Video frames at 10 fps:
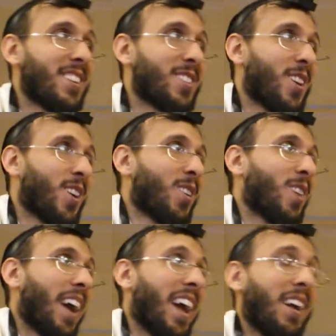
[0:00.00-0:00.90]
you know,
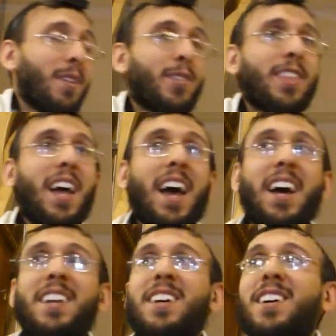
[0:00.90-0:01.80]
health
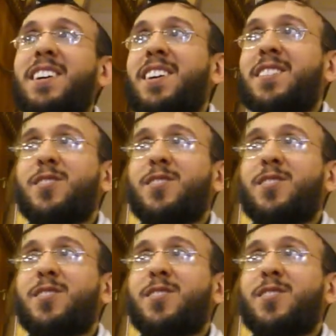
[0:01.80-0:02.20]
and uh, uh,